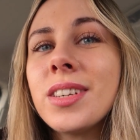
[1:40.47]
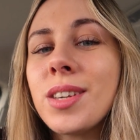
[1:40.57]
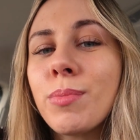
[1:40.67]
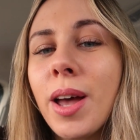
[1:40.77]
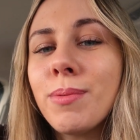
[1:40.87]

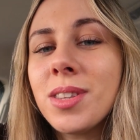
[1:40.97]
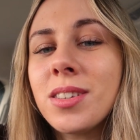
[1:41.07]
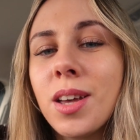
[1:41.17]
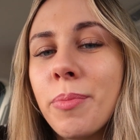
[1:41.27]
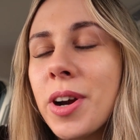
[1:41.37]
Sometimes in the
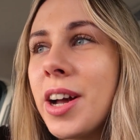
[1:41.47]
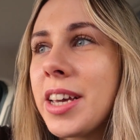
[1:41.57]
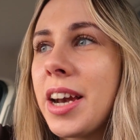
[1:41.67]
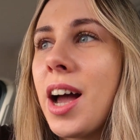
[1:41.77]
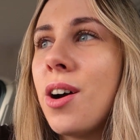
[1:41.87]
summer I
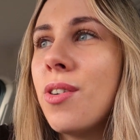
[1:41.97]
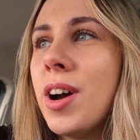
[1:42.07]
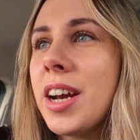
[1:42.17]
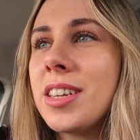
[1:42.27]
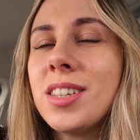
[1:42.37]
get out
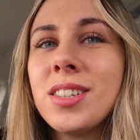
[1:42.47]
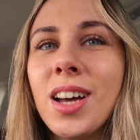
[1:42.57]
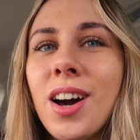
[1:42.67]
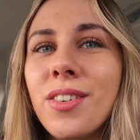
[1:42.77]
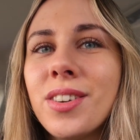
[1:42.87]
and I sit
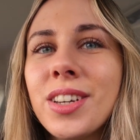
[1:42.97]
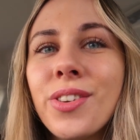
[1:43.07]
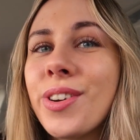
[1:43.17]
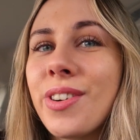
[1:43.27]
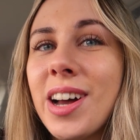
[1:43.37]
down like on
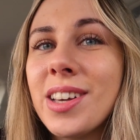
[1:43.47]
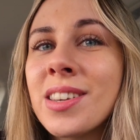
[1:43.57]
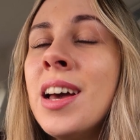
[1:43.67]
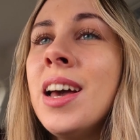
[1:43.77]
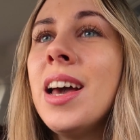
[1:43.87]
the grass
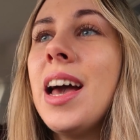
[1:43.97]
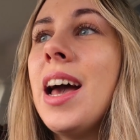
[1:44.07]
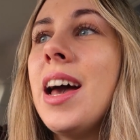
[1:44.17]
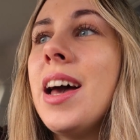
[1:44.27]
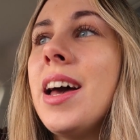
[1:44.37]

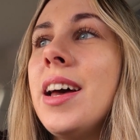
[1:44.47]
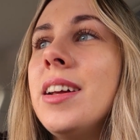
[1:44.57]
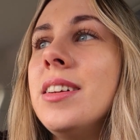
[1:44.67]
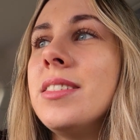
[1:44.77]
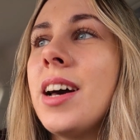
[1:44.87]

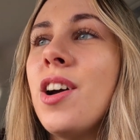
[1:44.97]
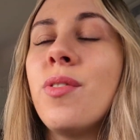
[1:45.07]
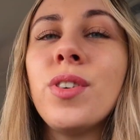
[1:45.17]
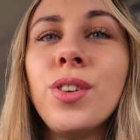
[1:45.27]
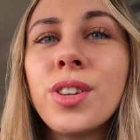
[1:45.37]
and I
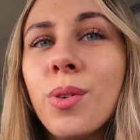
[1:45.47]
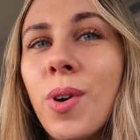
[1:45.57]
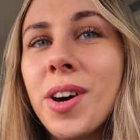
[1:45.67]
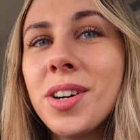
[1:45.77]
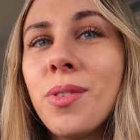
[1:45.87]
overlook the
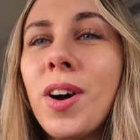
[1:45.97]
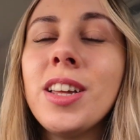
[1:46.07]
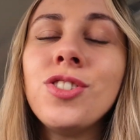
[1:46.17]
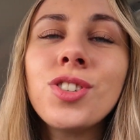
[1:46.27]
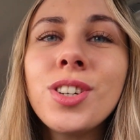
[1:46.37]
water while
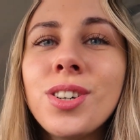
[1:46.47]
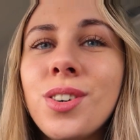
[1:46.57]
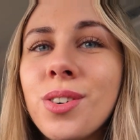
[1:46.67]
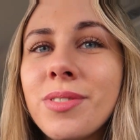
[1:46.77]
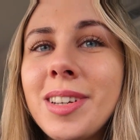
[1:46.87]
I journal
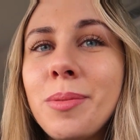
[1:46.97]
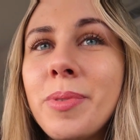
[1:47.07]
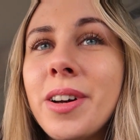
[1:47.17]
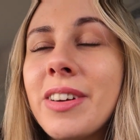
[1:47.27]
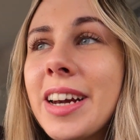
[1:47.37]
or read,
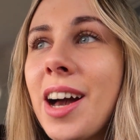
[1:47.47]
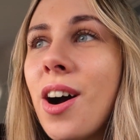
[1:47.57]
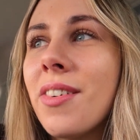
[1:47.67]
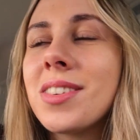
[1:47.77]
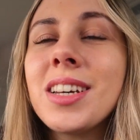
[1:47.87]
but right now
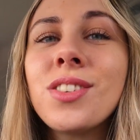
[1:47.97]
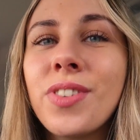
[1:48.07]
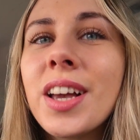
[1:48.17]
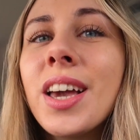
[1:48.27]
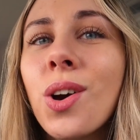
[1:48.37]
obviously it's
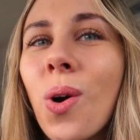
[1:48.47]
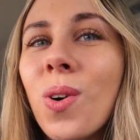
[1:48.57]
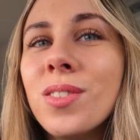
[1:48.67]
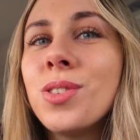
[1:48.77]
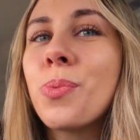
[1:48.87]
freaking
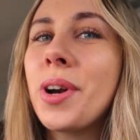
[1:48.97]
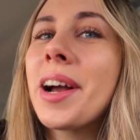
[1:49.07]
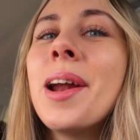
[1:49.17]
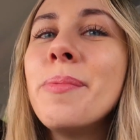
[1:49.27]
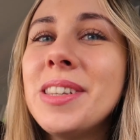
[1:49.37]
cold, so we're not
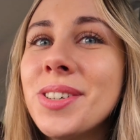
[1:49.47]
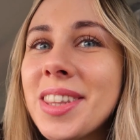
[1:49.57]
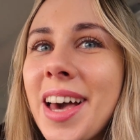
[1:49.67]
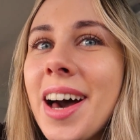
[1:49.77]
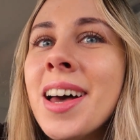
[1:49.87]
going to be doing
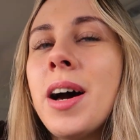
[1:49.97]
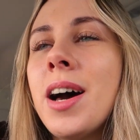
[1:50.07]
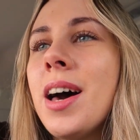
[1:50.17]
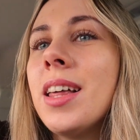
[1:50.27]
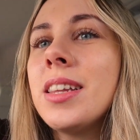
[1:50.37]
that.
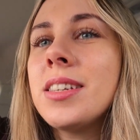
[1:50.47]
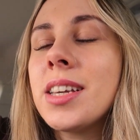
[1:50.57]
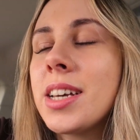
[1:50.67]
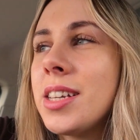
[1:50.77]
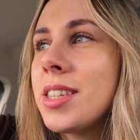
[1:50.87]
But at least
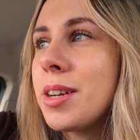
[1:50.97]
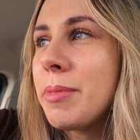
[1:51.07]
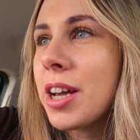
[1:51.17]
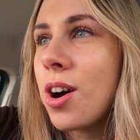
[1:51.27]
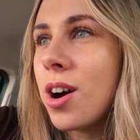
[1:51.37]
I can sit in
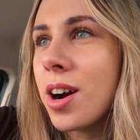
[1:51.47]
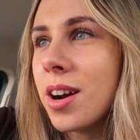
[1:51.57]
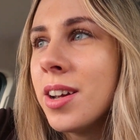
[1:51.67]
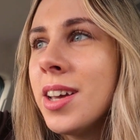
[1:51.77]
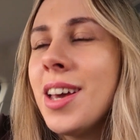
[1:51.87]
my
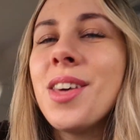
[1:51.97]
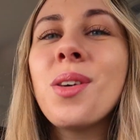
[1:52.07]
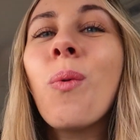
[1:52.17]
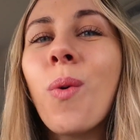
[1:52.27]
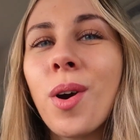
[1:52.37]
car in
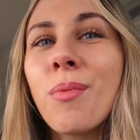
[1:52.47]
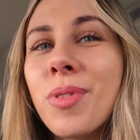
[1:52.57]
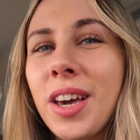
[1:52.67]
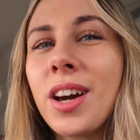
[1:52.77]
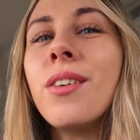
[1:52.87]
the
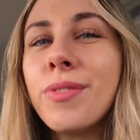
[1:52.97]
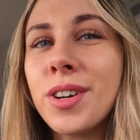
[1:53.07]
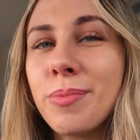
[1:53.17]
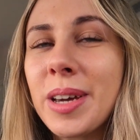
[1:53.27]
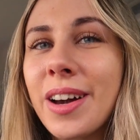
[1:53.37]
warmth and comfort
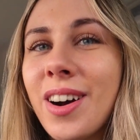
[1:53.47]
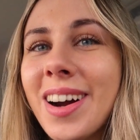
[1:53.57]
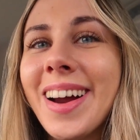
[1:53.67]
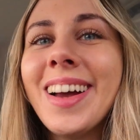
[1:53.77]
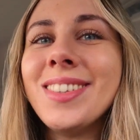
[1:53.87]
of my
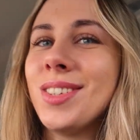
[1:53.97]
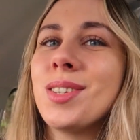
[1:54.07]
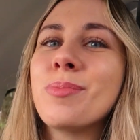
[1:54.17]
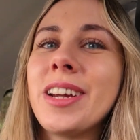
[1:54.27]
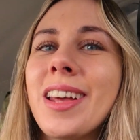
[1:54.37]
car and do
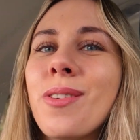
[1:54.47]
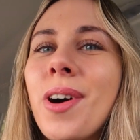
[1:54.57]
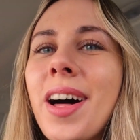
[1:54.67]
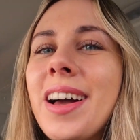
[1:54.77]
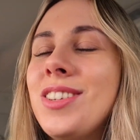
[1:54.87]
some reading
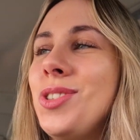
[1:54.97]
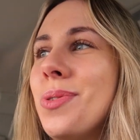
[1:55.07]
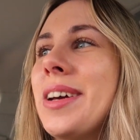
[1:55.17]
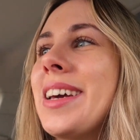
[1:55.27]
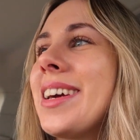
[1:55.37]
while
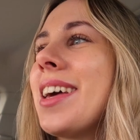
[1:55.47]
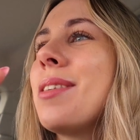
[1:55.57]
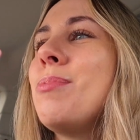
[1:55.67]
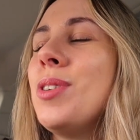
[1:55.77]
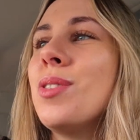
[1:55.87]
enjoying
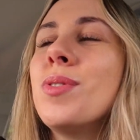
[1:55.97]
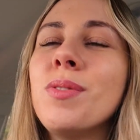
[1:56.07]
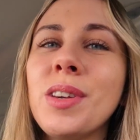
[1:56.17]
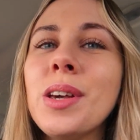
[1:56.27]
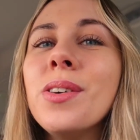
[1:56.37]
the beautiful
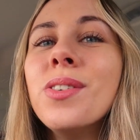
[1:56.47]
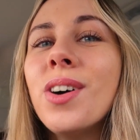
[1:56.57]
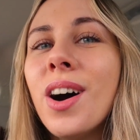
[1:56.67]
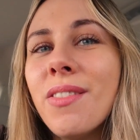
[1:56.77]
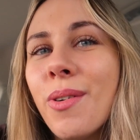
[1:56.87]
view
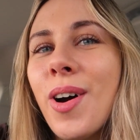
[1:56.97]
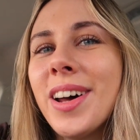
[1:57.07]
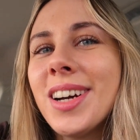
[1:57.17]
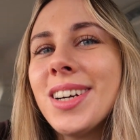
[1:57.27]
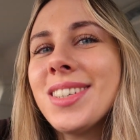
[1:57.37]
of the
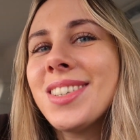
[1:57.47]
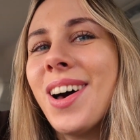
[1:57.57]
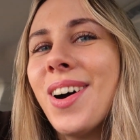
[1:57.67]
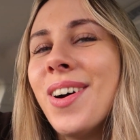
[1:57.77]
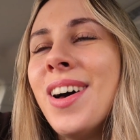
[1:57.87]
water.
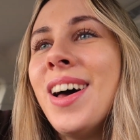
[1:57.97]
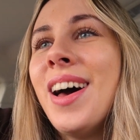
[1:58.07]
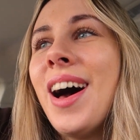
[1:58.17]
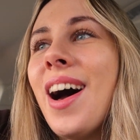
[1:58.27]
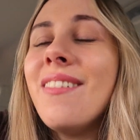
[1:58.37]
So
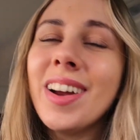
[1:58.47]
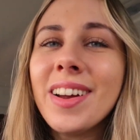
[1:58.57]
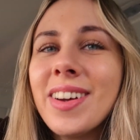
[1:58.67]
I'm very